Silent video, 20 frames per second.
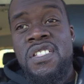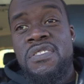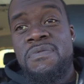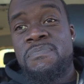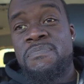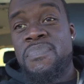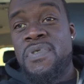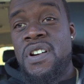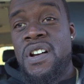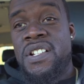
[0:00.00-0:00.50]

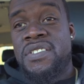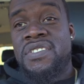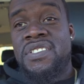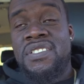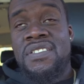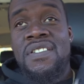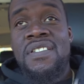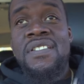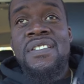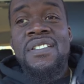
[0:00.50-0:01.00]

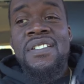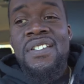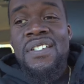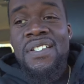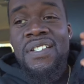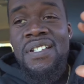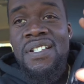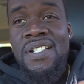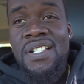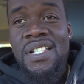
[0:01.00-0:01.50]
Sports.
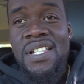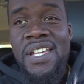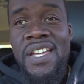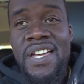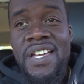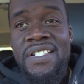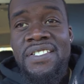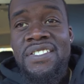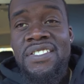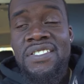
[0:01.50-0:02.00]

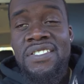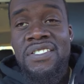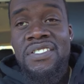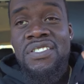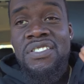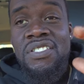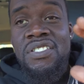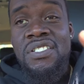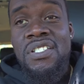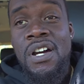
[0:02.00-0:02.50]
Let's
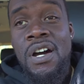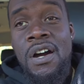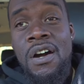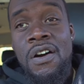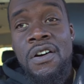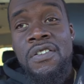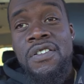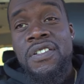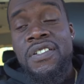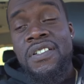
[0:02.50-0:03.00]

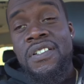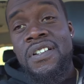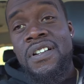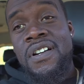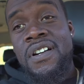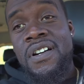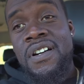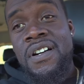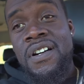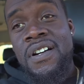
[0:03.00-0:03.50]
talk
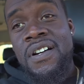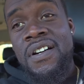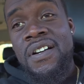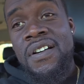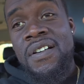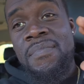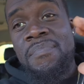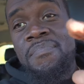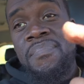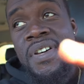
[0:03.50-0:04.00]

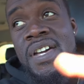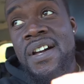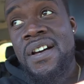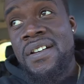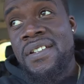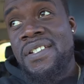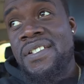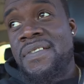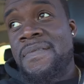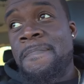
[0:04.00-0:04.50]

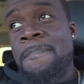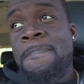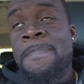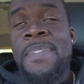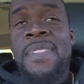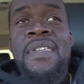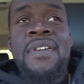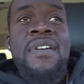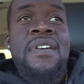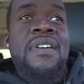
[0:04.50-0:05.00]
about it.
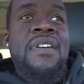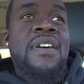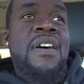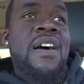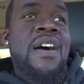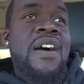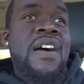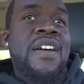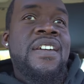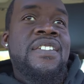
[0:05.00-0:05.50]

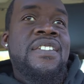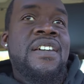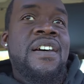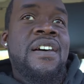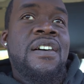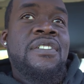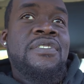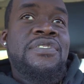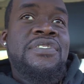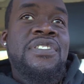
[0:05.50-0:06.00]
All right,
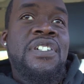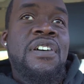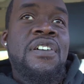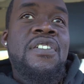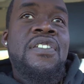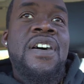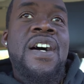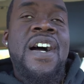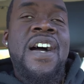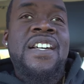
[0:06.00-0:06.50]
y'all.
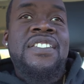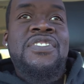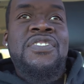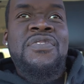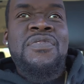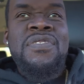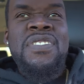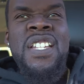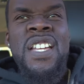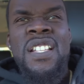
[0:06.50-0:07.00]
So
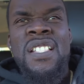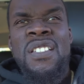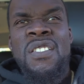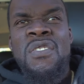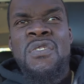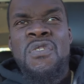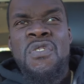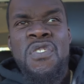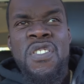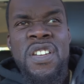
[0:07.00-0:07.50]
Oscar De
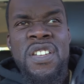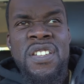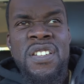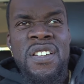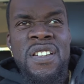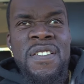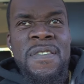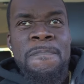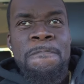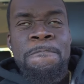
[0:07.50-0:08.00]
La
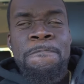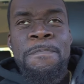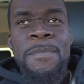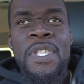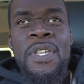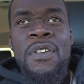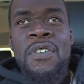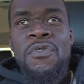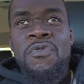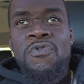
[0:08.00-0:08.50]
Hoya
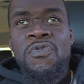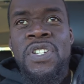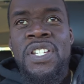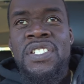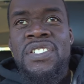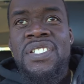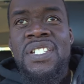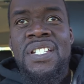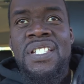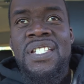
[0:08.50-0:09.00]

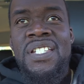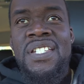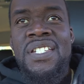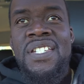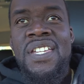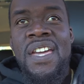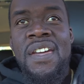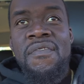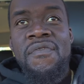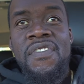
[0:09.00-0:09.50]

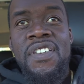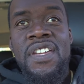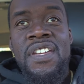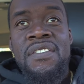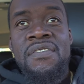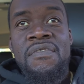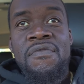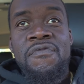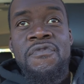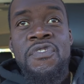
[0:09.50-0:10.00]
recently gave an
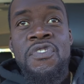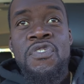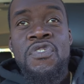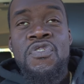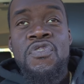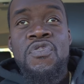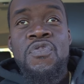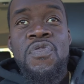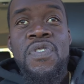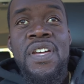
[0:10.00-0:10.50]

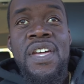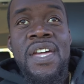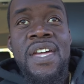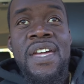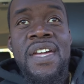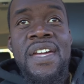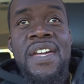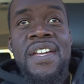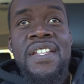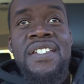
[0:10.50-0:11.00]
interview,
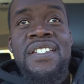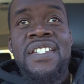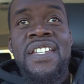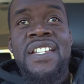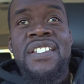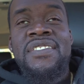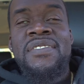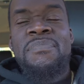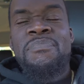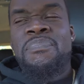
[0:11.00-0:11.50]
and he
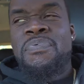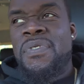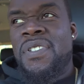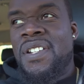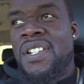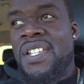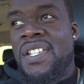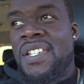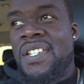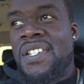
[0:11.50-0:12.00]
has some
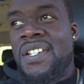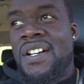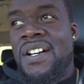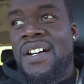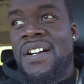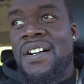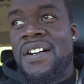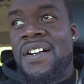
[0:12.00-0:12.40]
pretty